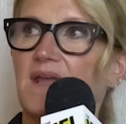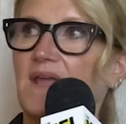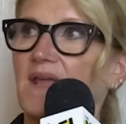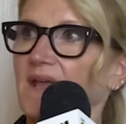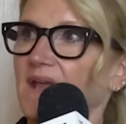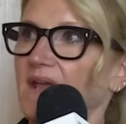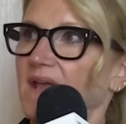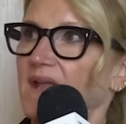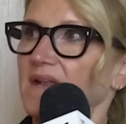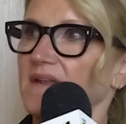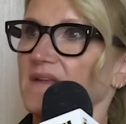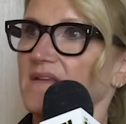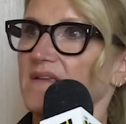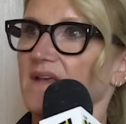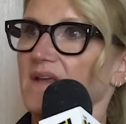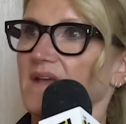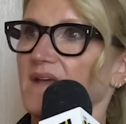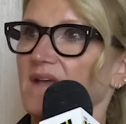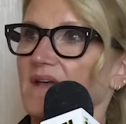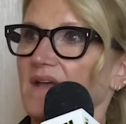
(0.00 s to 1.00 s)
And
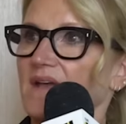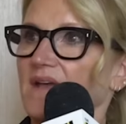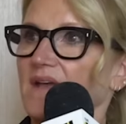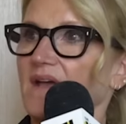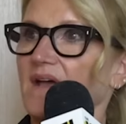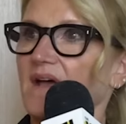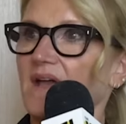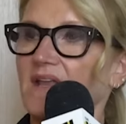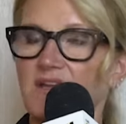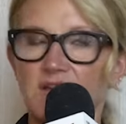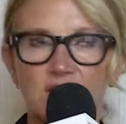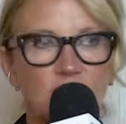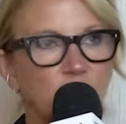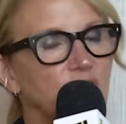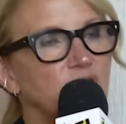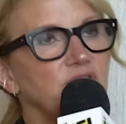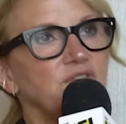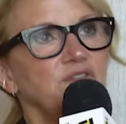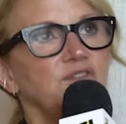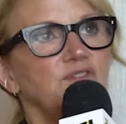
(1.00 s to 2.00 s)
I
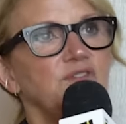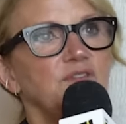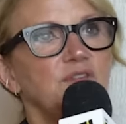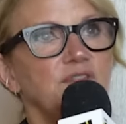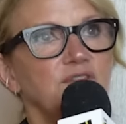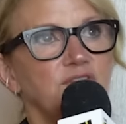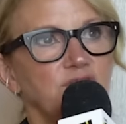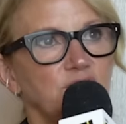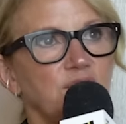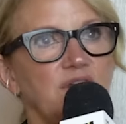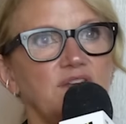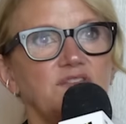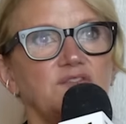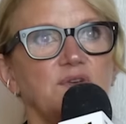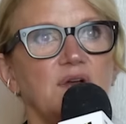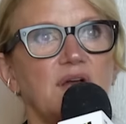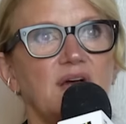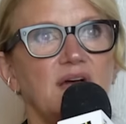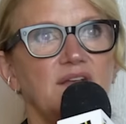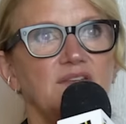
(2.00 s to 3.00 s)
notice the
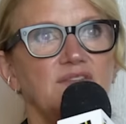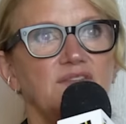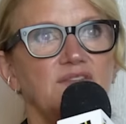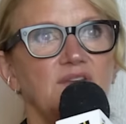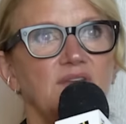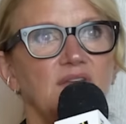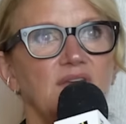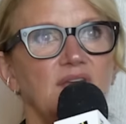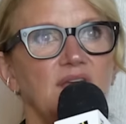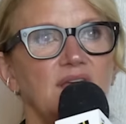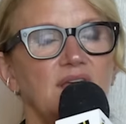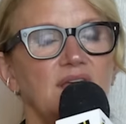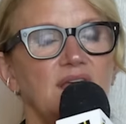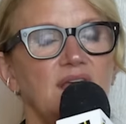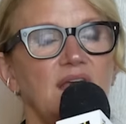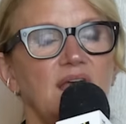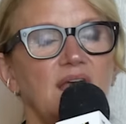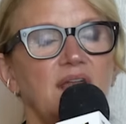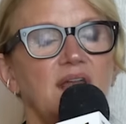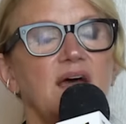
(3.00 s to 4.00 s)
stress rise,
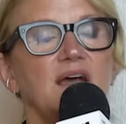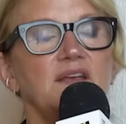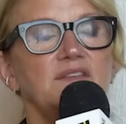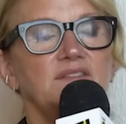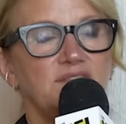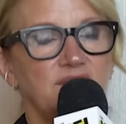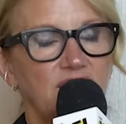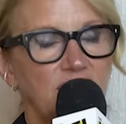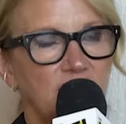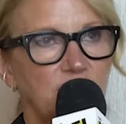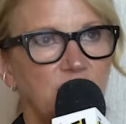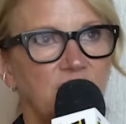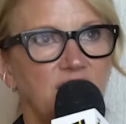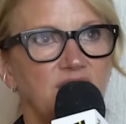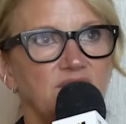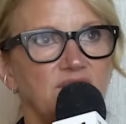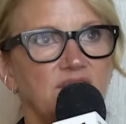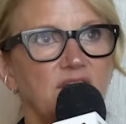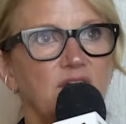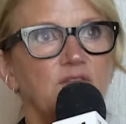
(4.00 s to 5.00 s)
and I say to
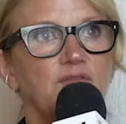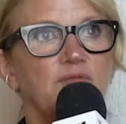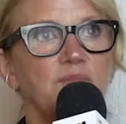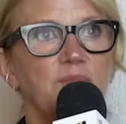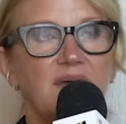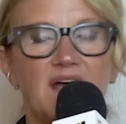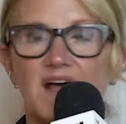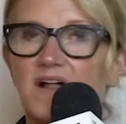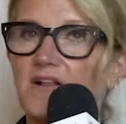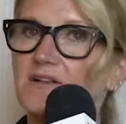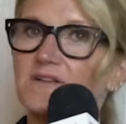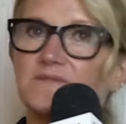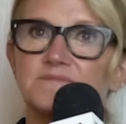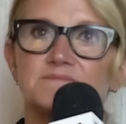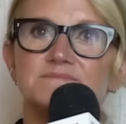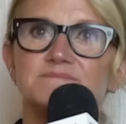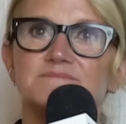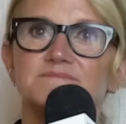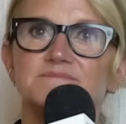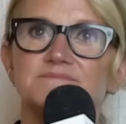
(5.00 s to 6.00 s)
myself, Mel,
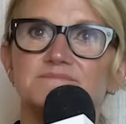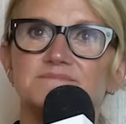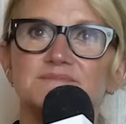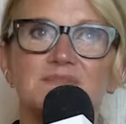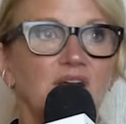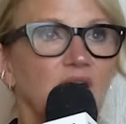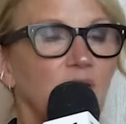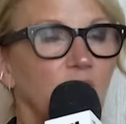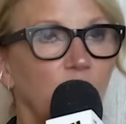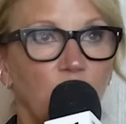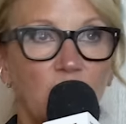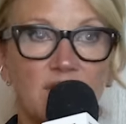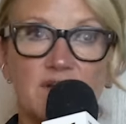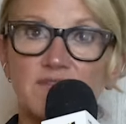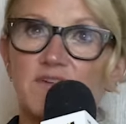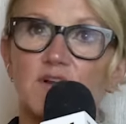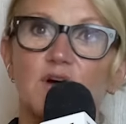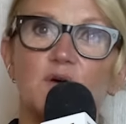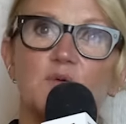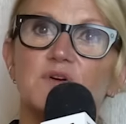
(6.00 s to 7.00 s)
what
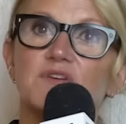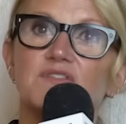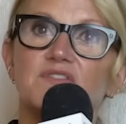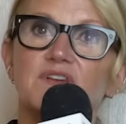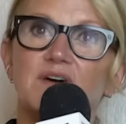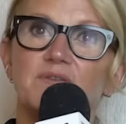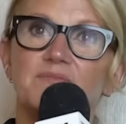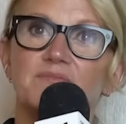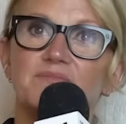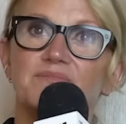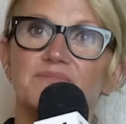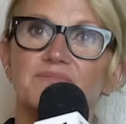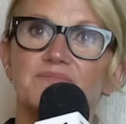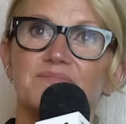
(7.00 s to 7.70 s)
if it all works out?